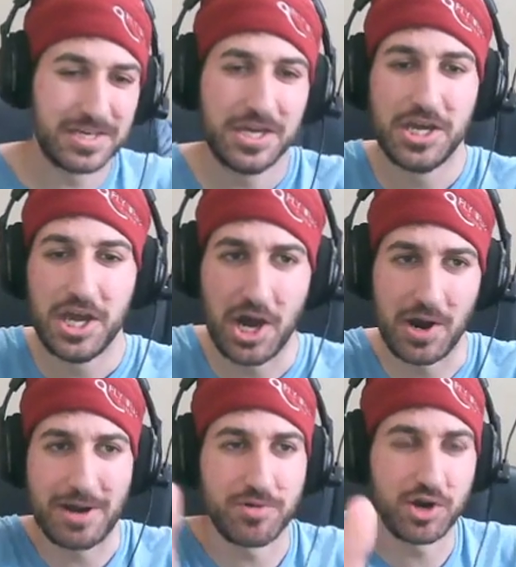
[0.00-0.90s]
All
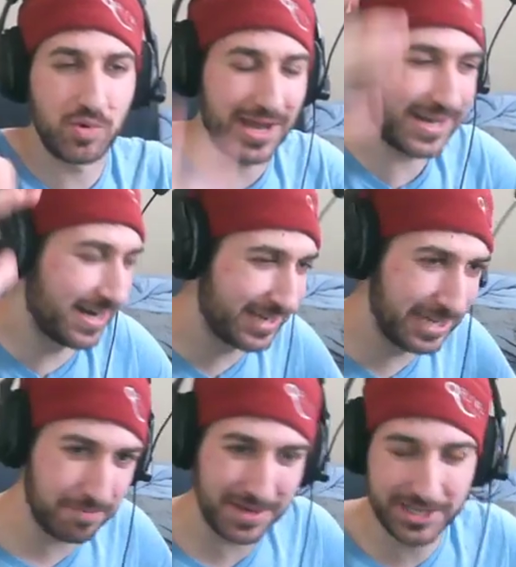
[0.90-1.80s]
right, real quick, uh,
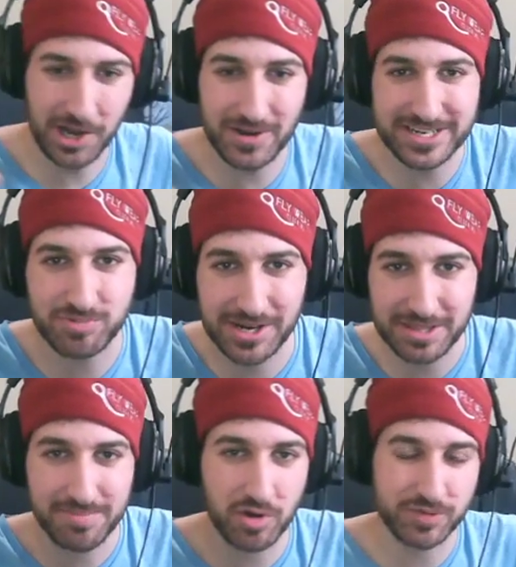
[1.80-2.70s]
King Piccolo is one of
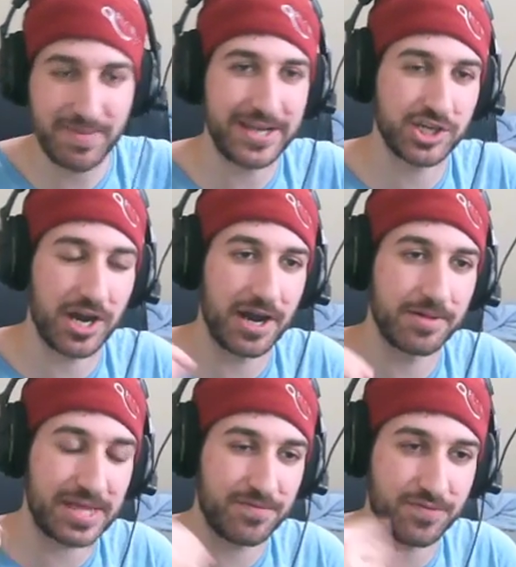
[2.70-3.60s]
the most major, uh,
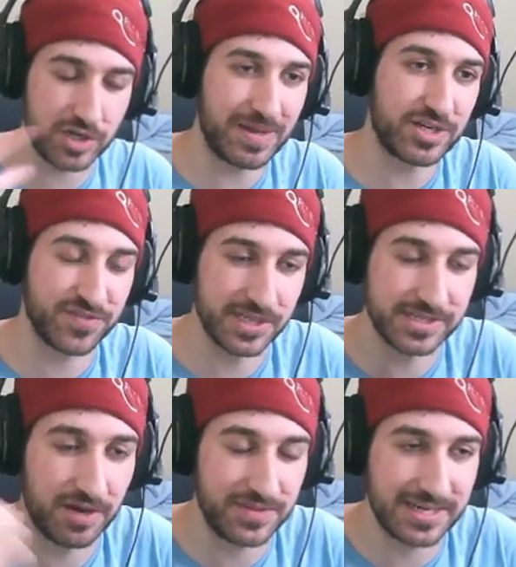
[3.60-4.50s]
the first major
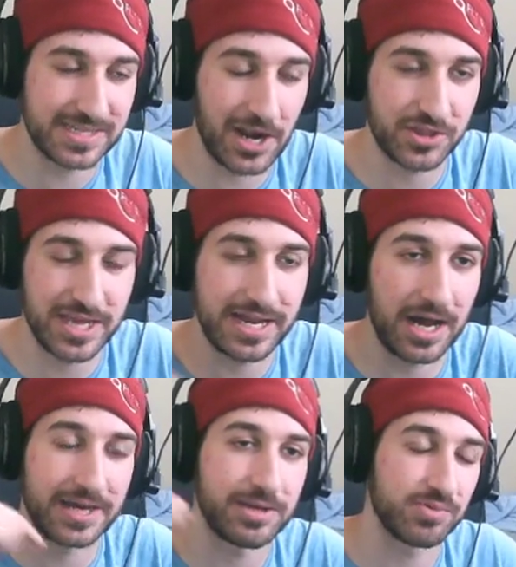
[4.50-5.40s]
villains of the entire thing.
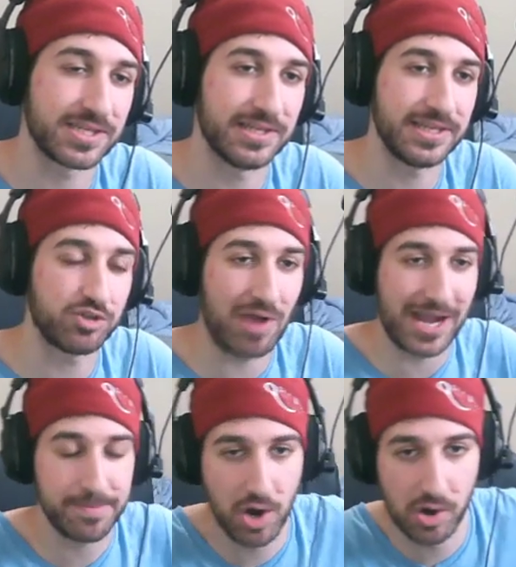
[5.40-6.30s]
Uh, he was in the
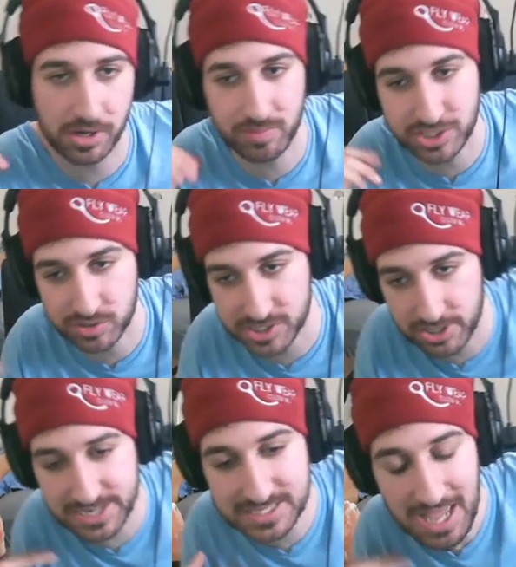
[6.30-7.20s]
Dragon Ball original
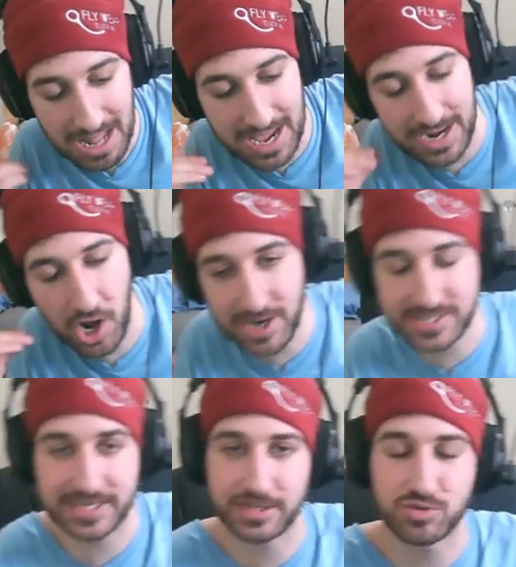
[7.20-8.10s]
series, and
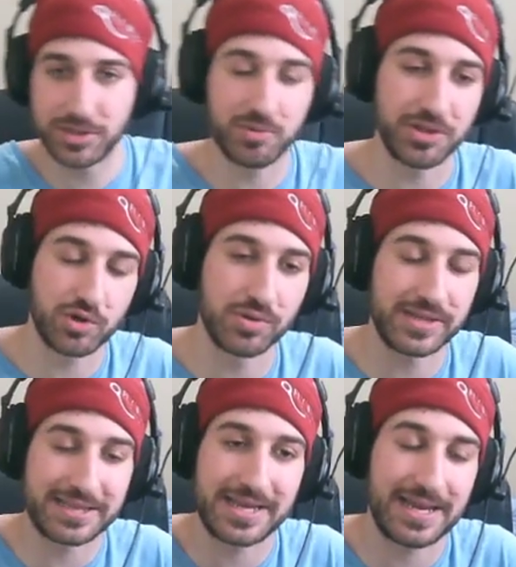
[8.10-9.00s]
honestly, it's really, really cool
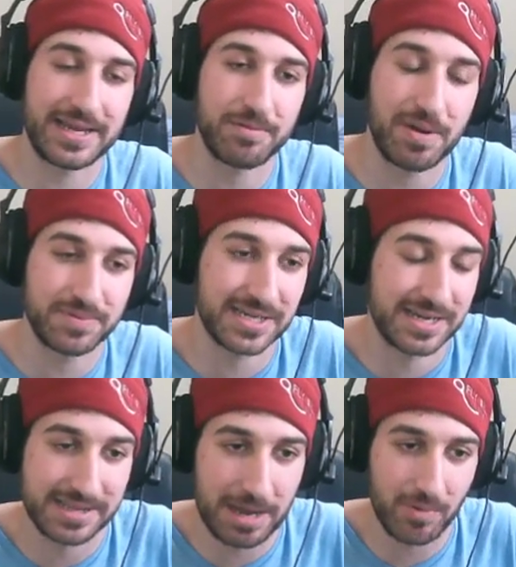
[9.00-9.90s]
that they
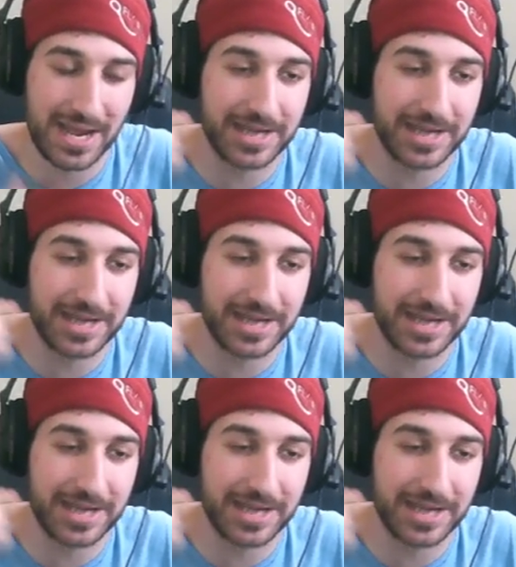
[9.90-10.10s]
represented it that way.